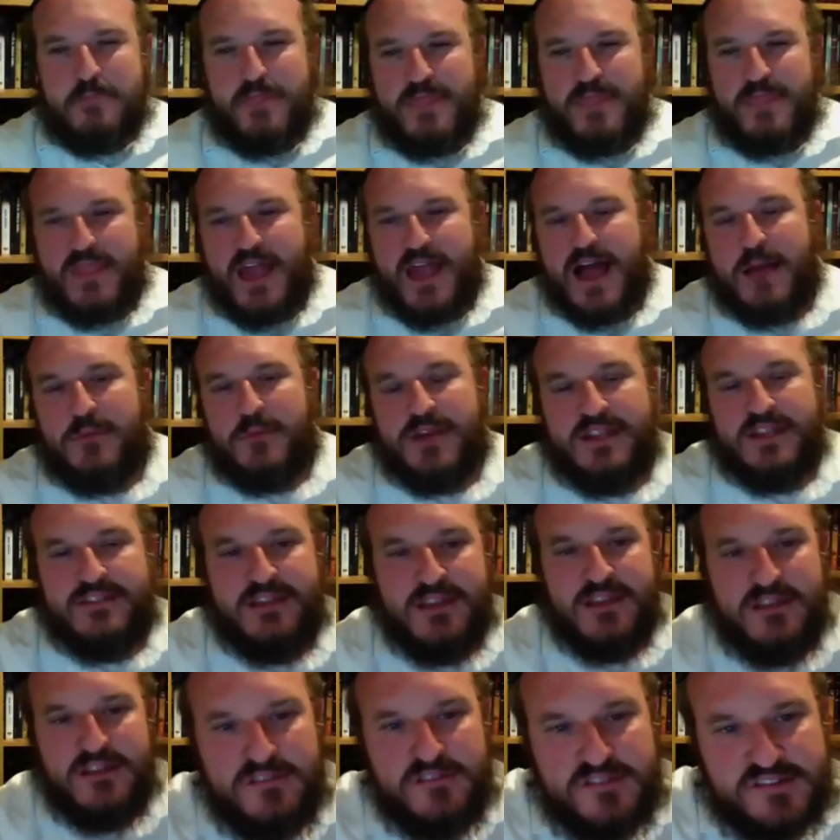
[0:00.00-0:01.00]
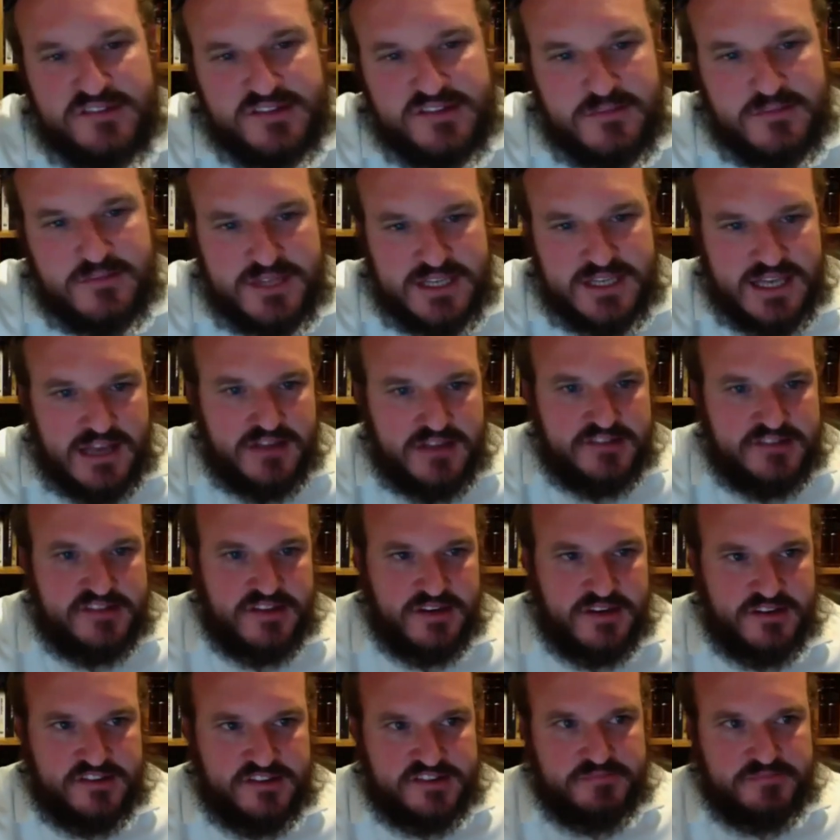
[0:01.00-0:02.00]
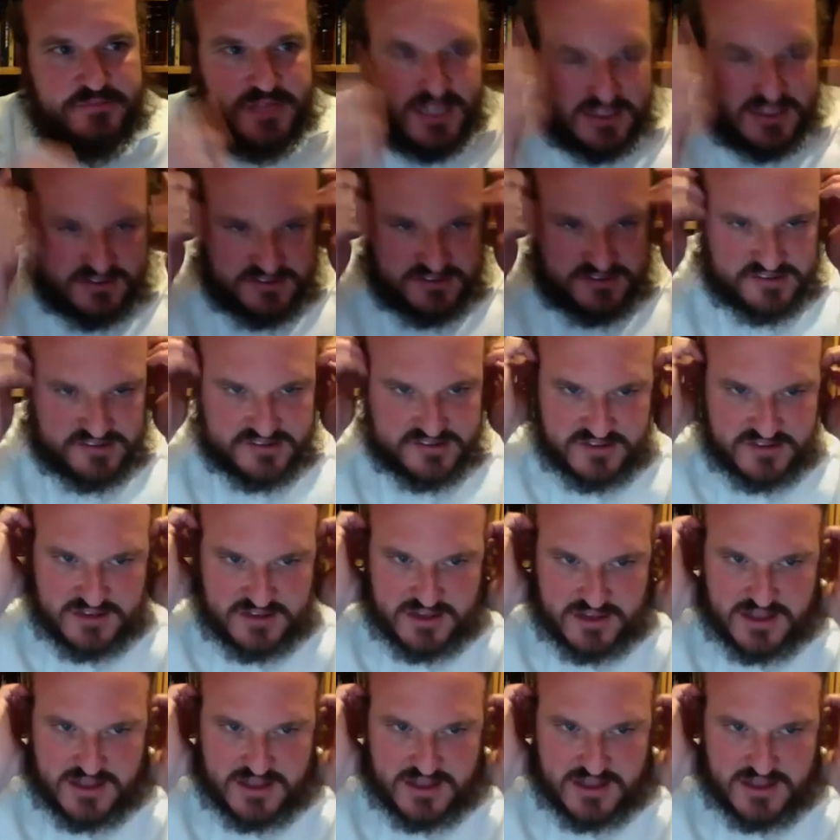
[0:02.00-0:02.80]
I'm going to tell you something else that explains